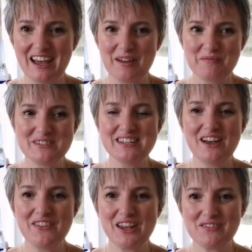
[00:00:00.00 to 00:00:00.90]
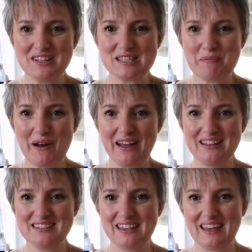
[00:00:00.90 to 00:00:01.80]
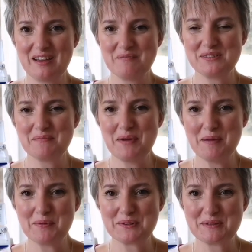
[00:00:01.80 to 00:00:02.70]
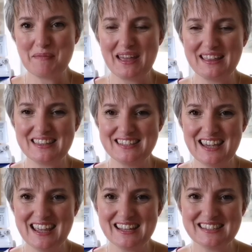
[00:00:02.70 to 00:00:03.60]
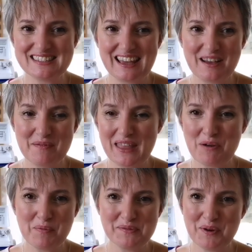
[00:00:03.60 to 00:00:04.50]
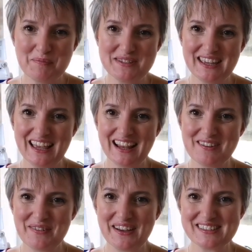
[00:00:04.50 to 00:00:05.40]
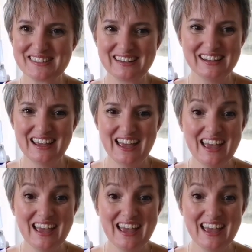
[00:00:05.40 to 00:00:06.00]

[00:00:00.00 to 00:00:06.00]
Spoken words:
To know that I've inspired some people to make the jeans, and that one particular person,